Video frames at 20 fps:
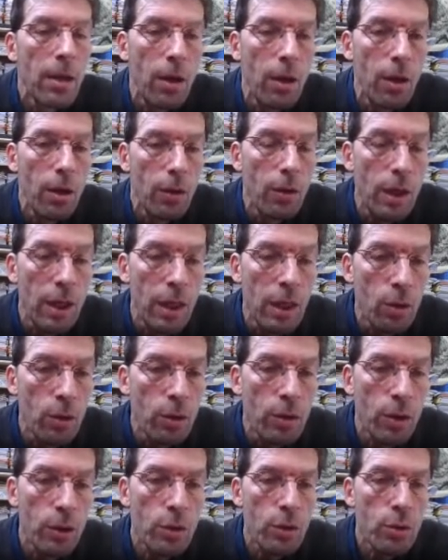In
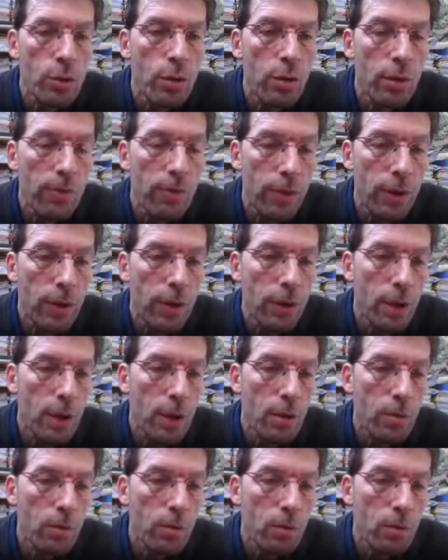order to go further,